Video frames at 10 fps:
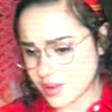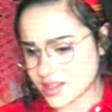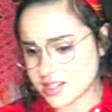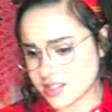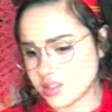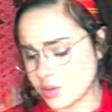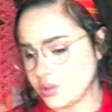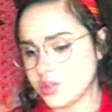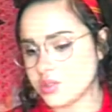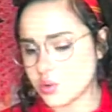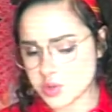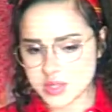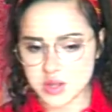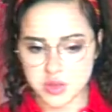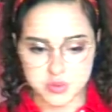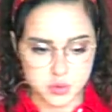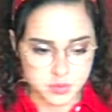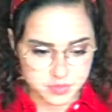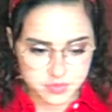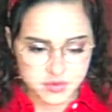which is you talk to each other
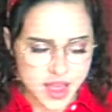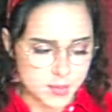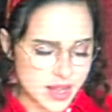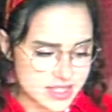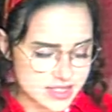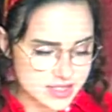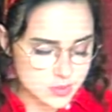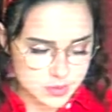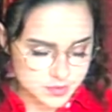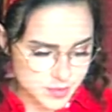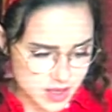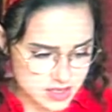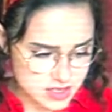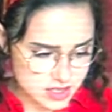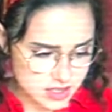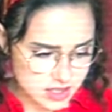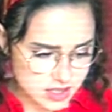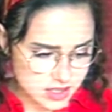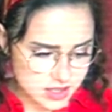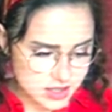through fireplaces. But
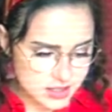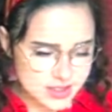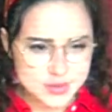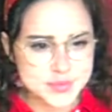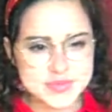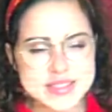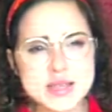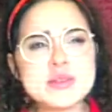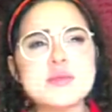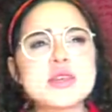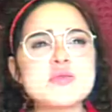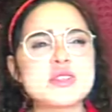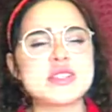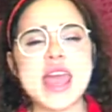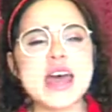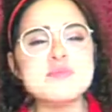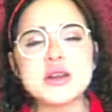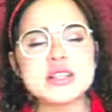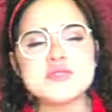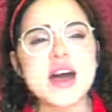sometimes I wish they had
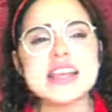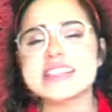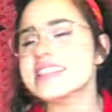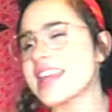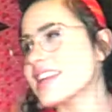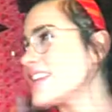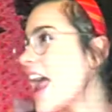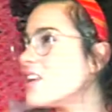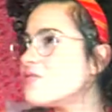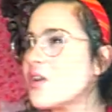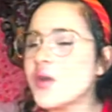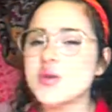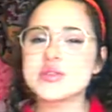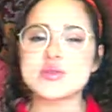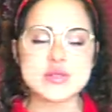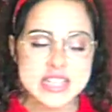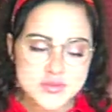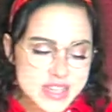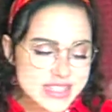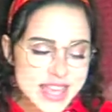Muggle devices like telephones or
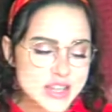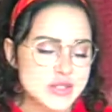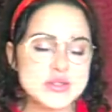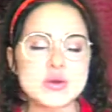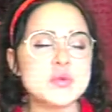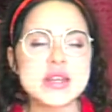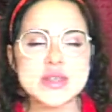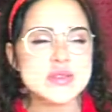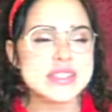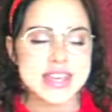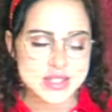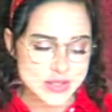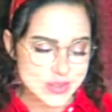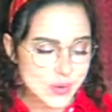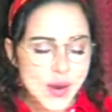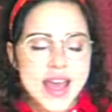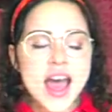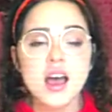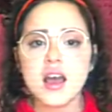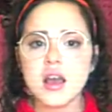TV stations or radio stations or...
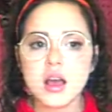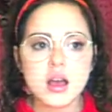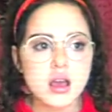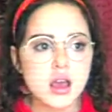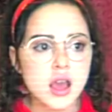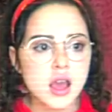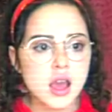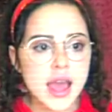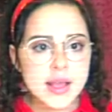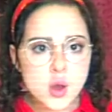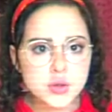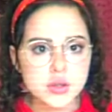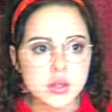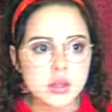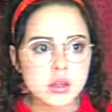Hang on!